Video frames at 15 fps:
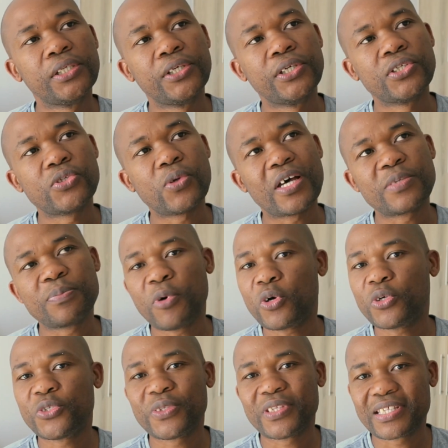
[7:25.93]
So I
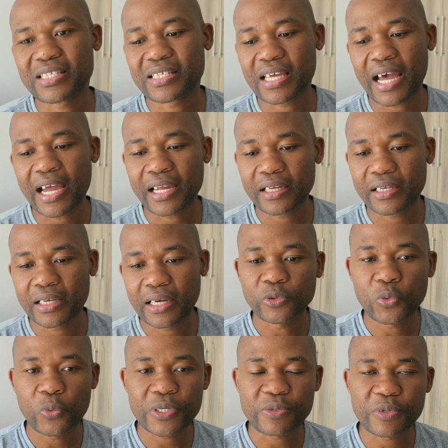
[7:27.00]
spoke to this guy
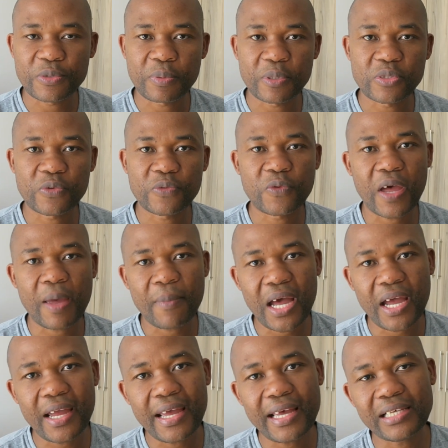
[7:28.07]
who was responsible for
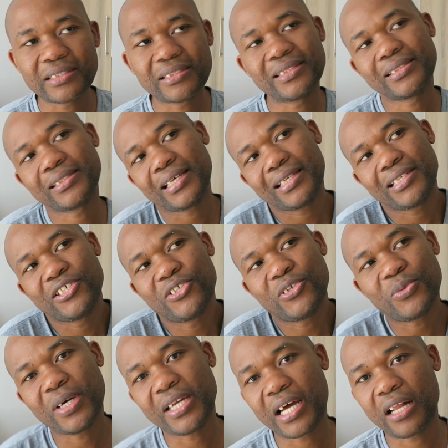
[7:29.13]
MIS. He said, you know
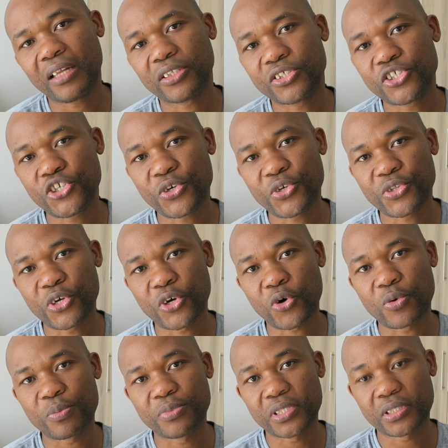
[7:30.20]
what, I'll show you the
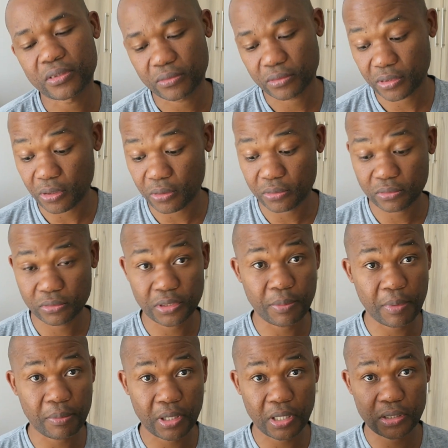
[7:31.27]
ropes. So
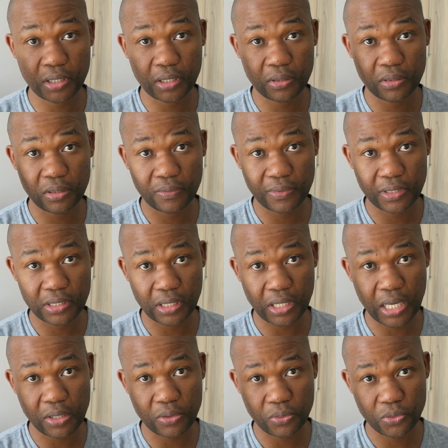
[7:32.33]
remember I said, if there's a
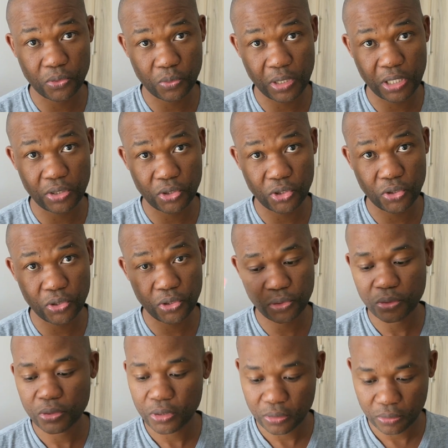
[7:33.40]
guy who's willing to show
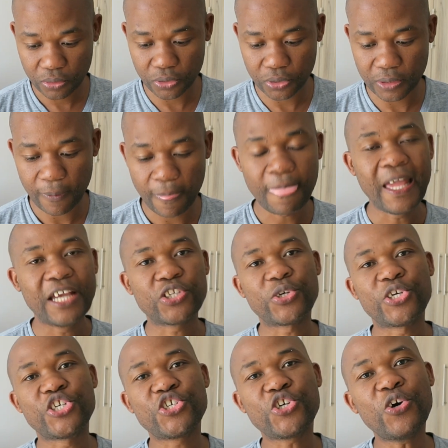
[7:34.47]
you, good. So
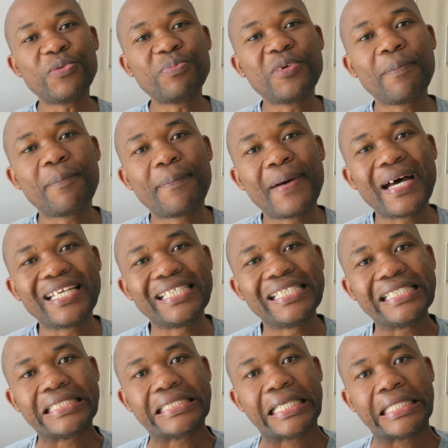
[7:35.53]
he showed me, but he
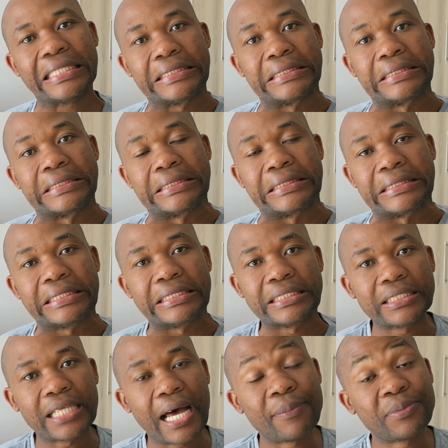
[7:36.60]
said,
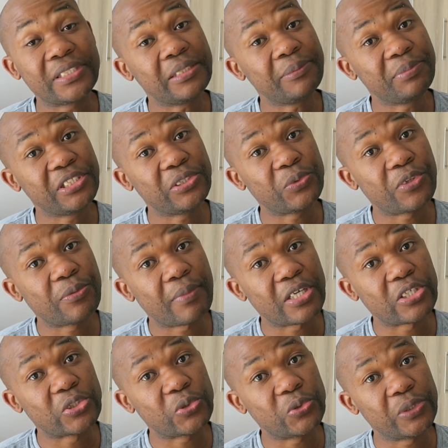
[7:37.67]
I'm still busy with my
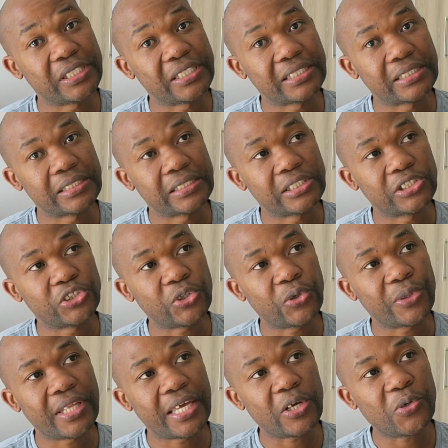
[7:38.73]
schooling. So
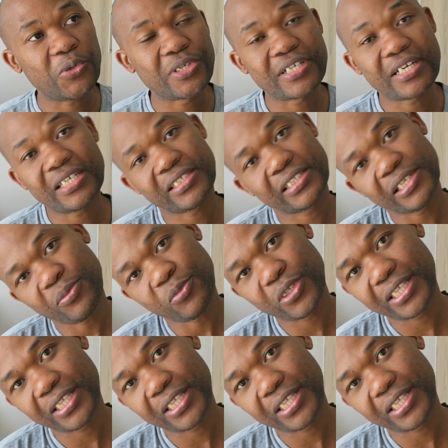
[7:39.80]
they could trust him with